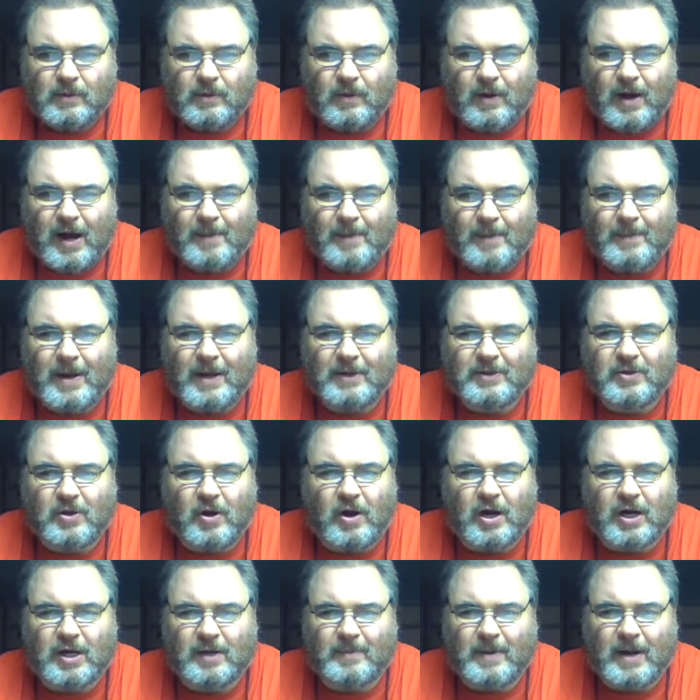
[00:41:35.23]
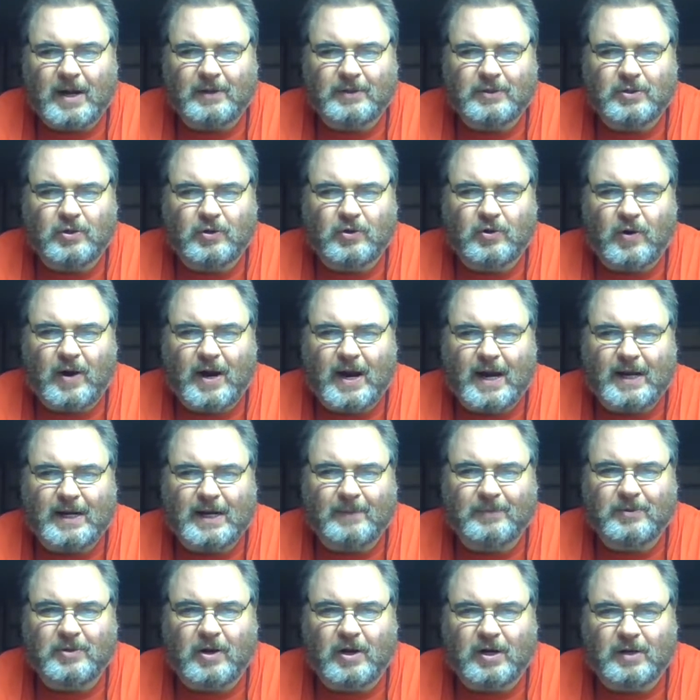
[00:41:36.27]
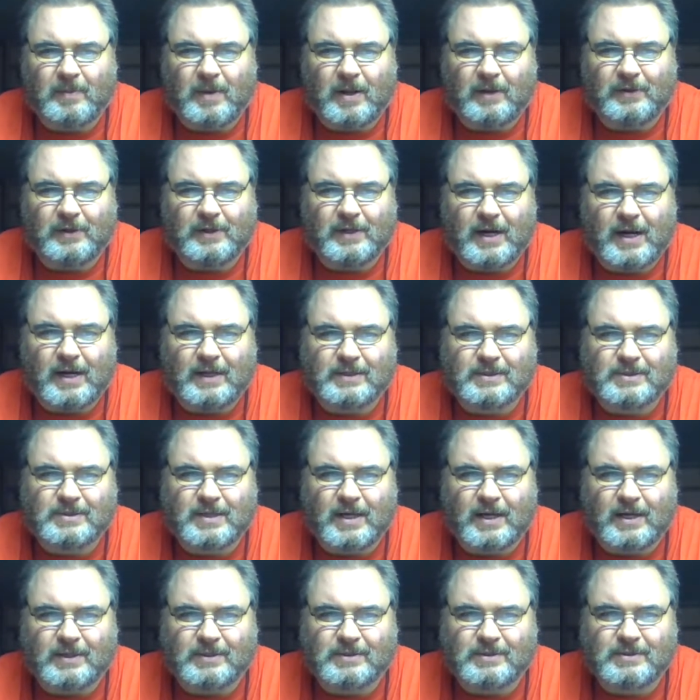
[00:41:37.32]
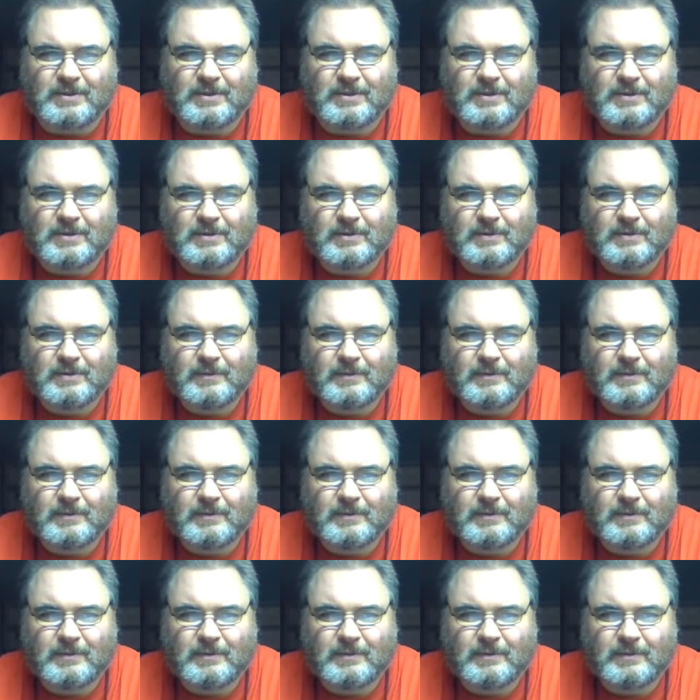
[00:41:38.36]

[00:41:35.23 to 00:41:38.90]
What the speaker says: Well, I'm not talking about Ukraine. I'm talking about the United States.